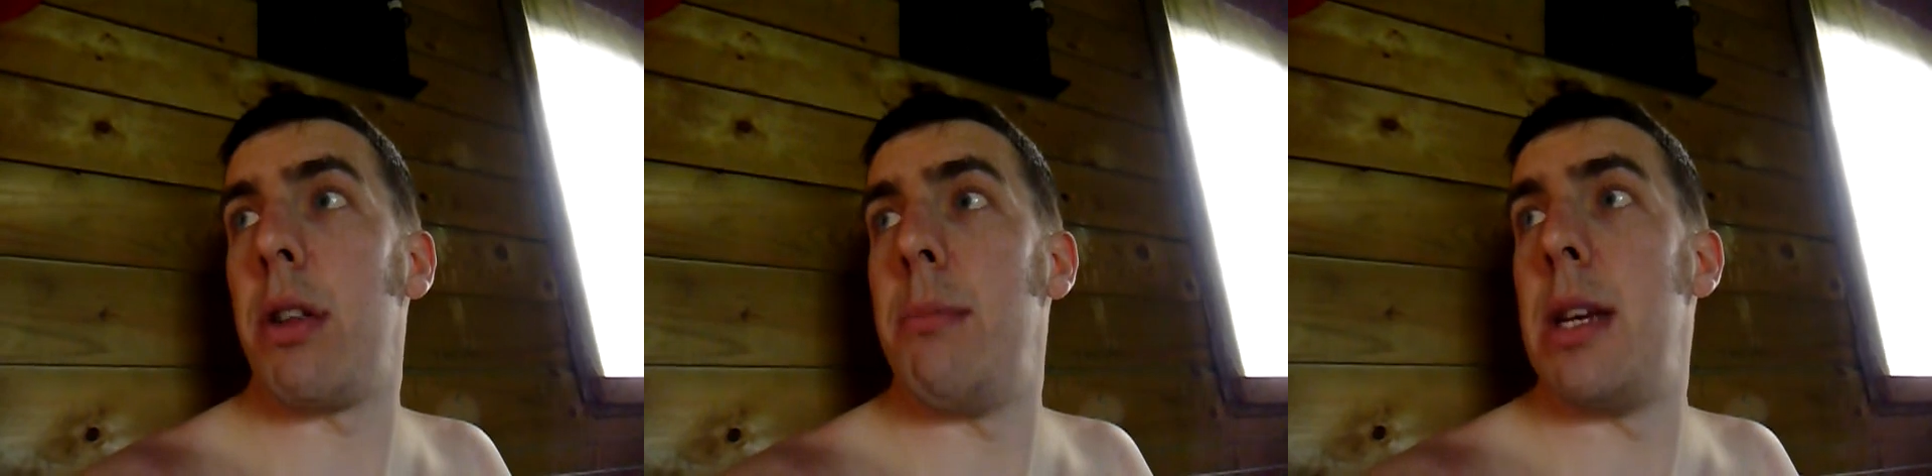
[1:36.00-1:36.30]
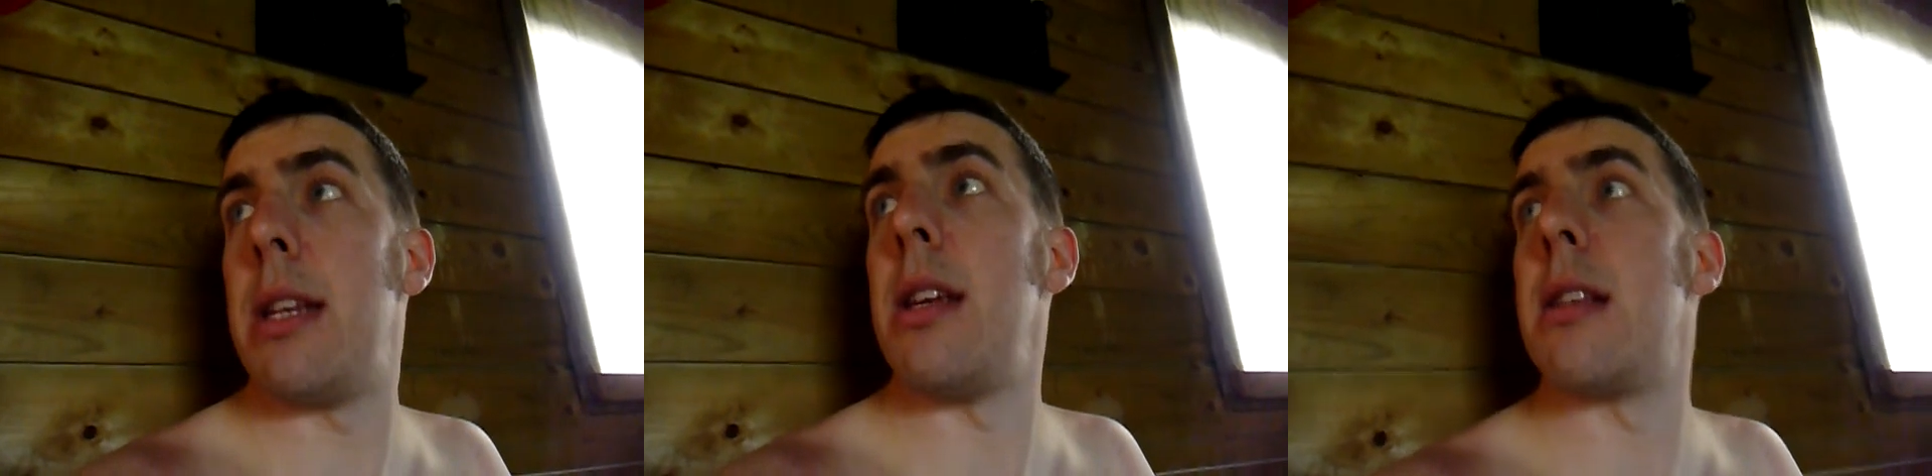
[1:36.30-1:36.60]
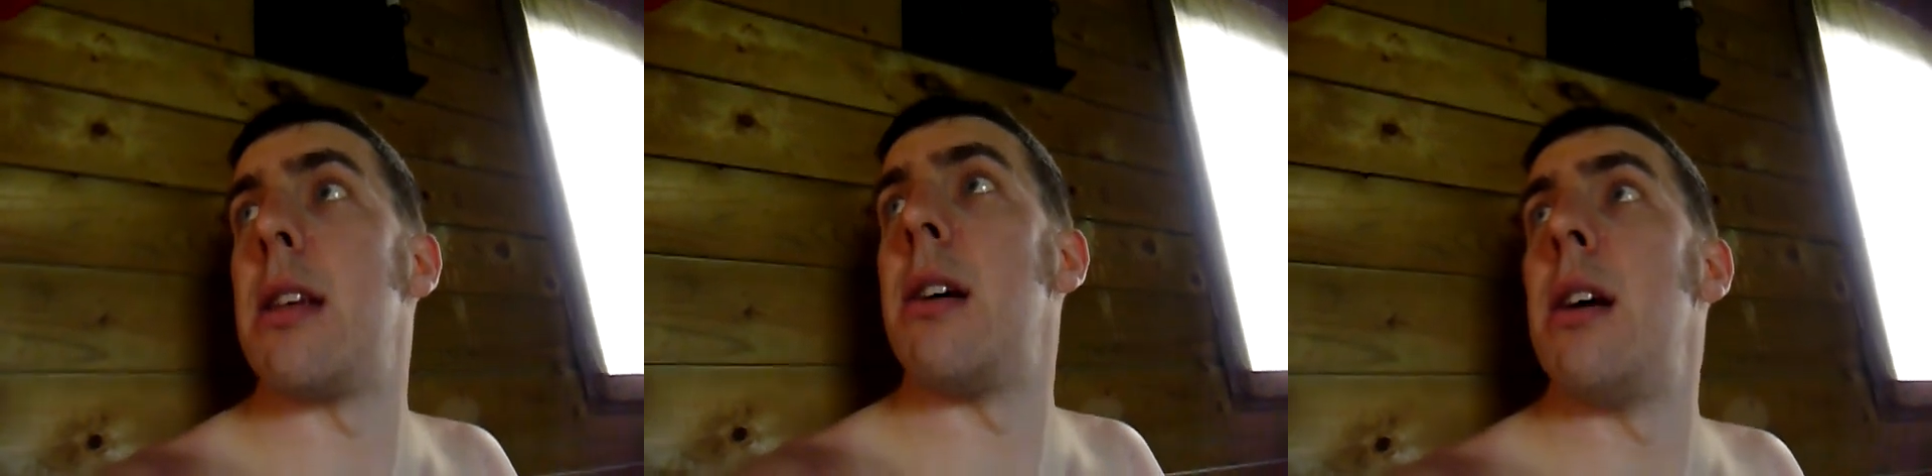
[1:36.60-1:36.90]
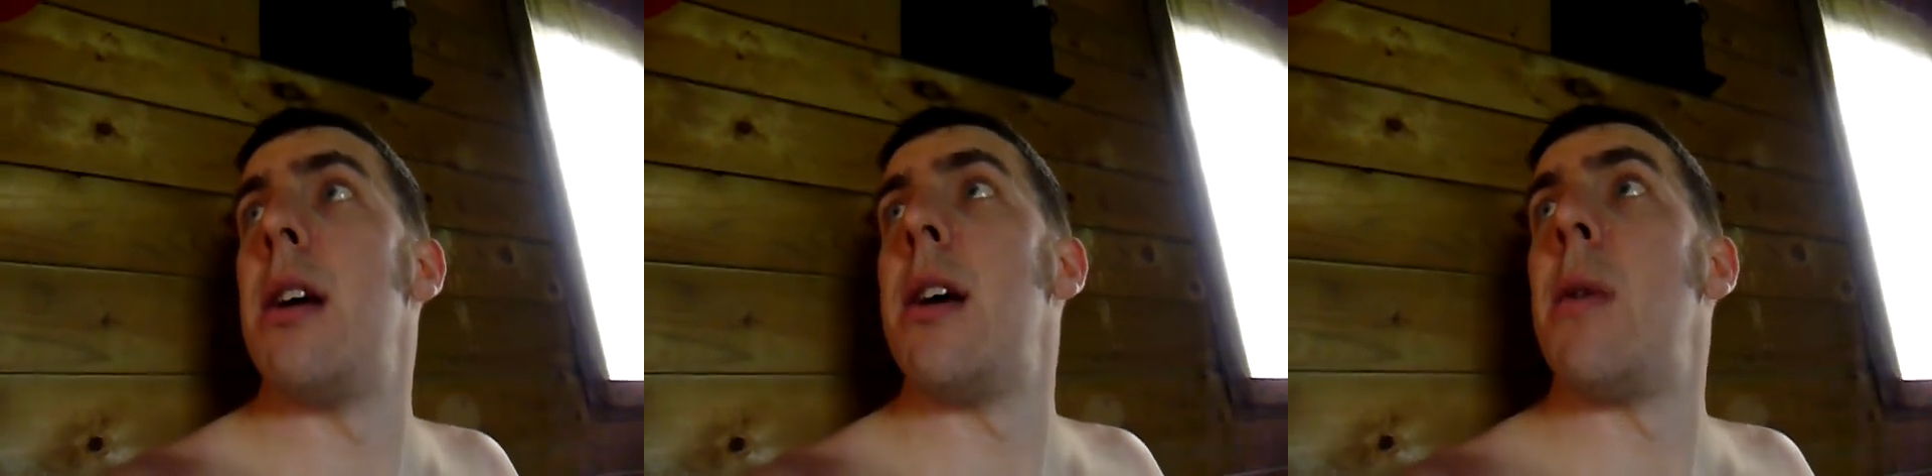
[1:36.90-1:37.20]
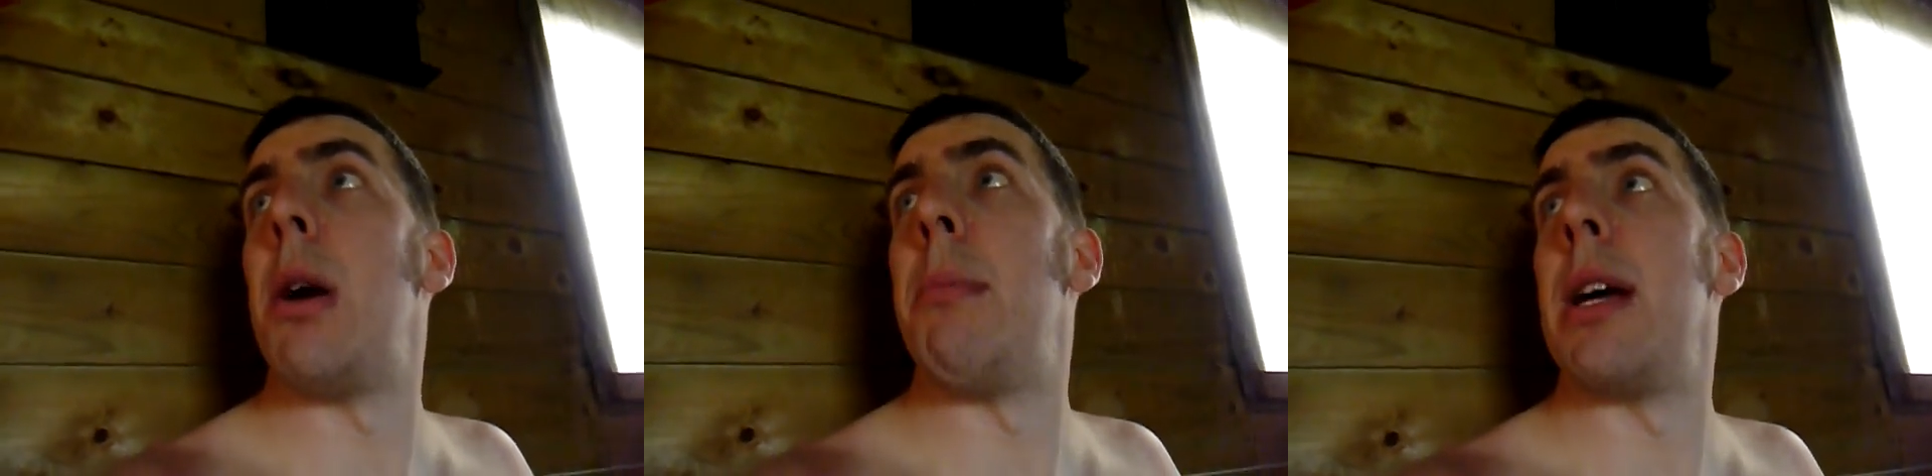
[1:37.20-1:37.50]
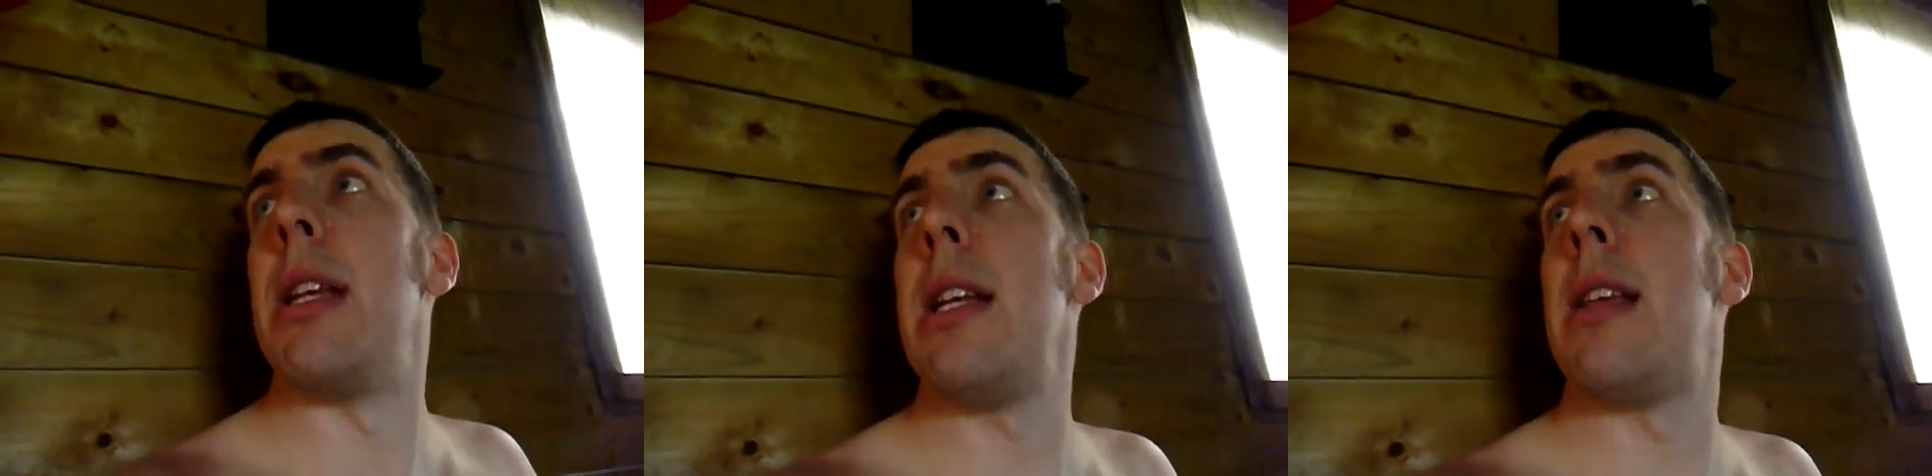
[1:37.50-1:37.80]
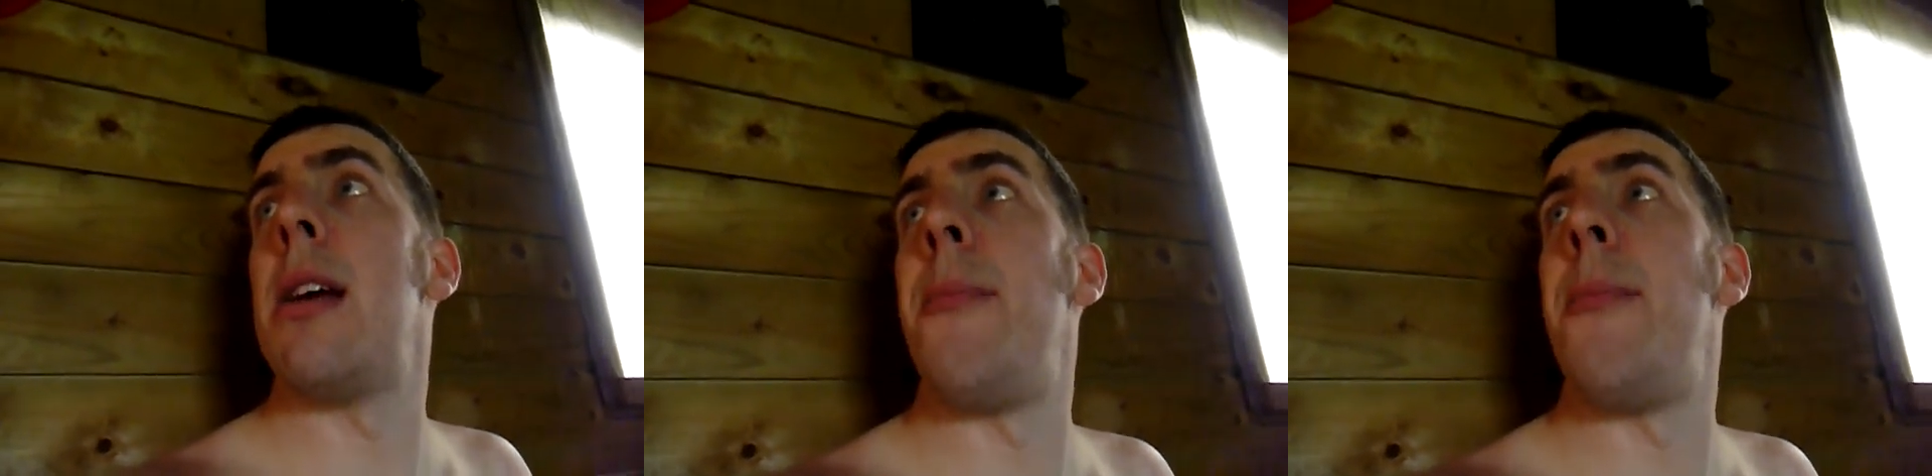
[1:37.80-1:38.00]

the amenities that one might need,